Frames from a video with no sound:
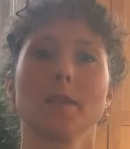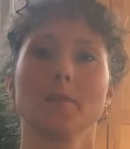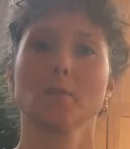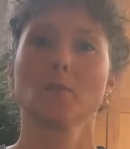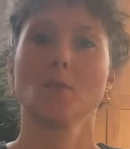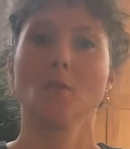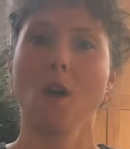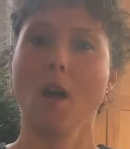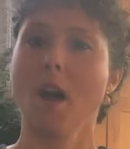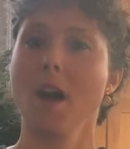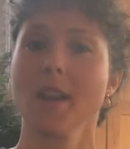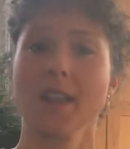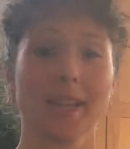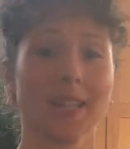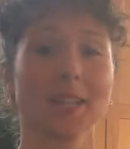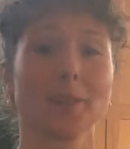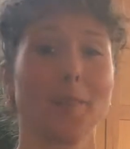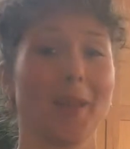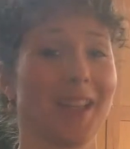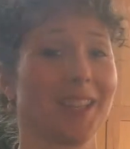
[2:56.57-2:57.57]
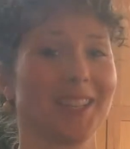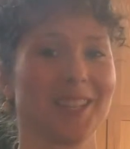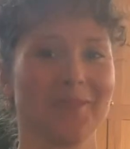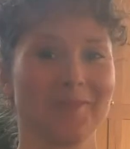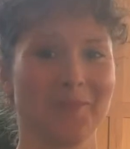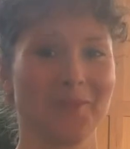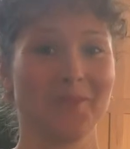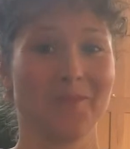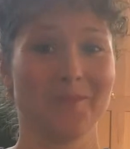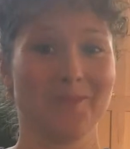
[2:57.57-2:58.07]
and broad expanded
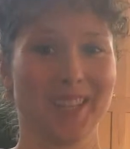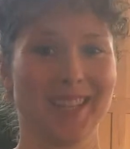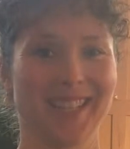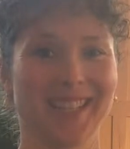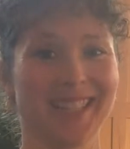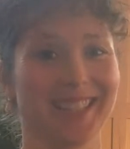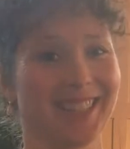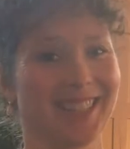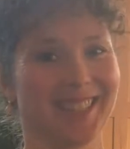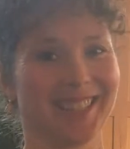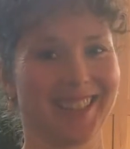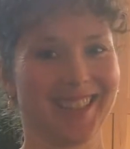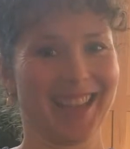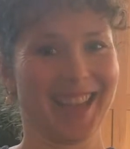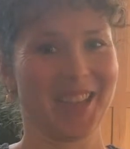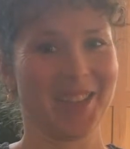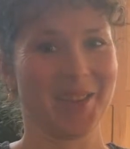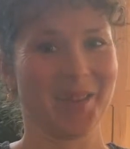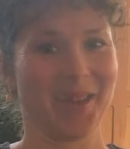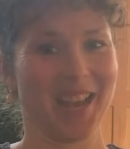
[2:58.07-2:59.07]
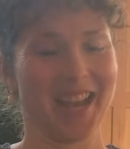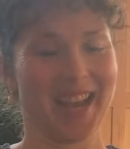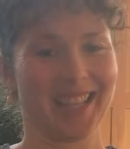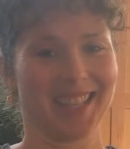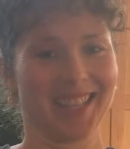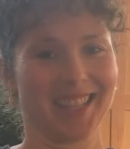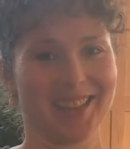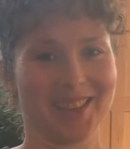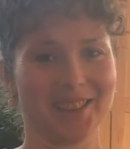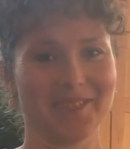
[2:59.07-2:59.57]
movements that yoga
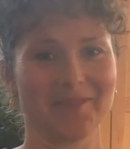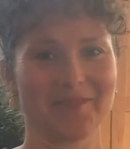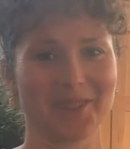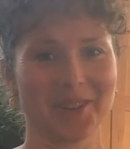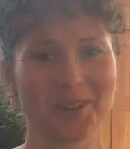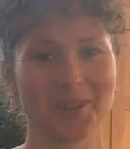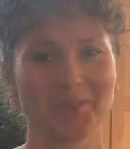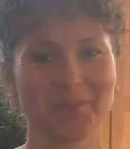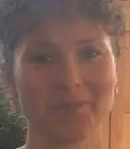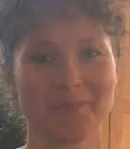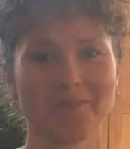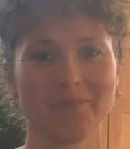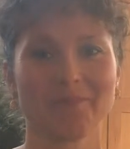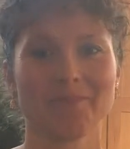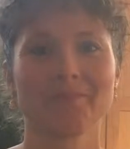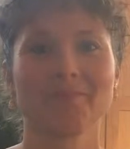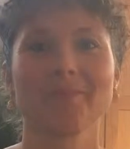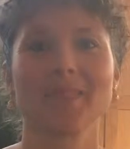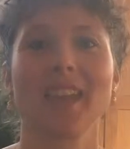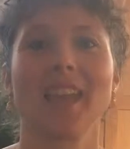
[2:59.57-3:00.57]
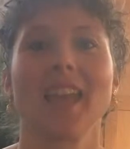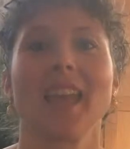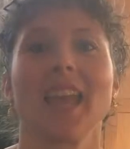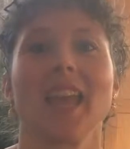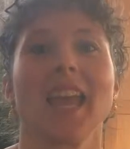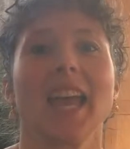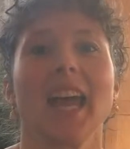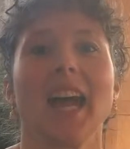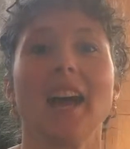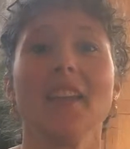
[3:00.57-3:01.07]
has to offer.
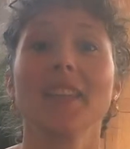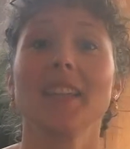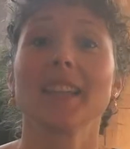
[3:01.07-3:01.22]
And